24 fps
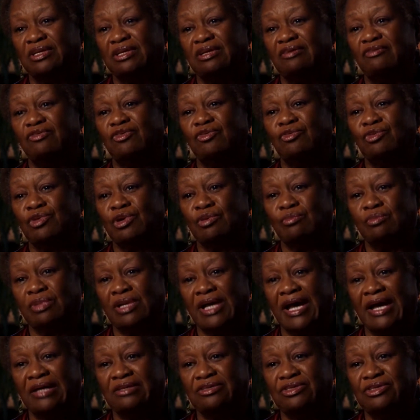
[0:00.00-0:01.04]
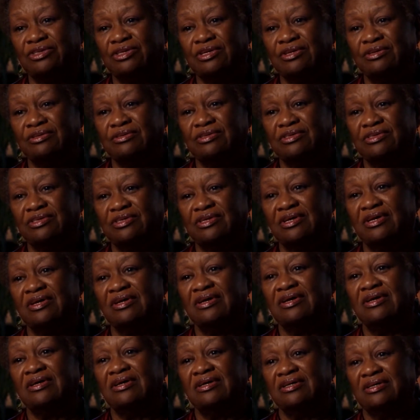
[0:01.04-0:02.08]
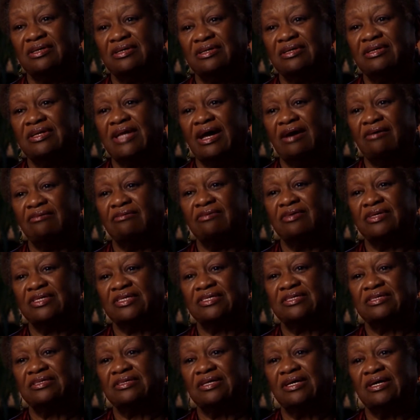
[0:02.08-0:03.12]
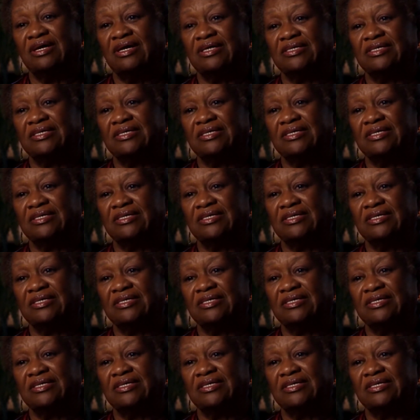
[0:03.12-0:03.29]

If you were a black church, that was